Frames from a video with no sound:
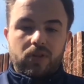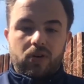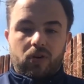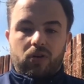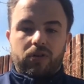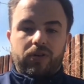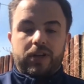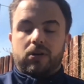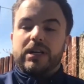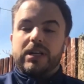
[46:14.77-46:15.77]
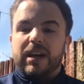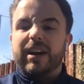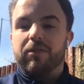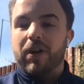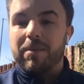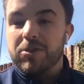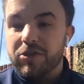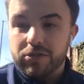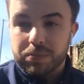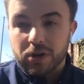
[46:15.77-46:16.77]
Or, is it an
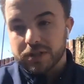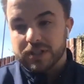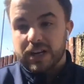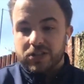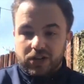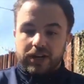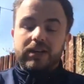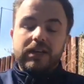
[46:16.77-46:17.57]
inflammatory response, essentially?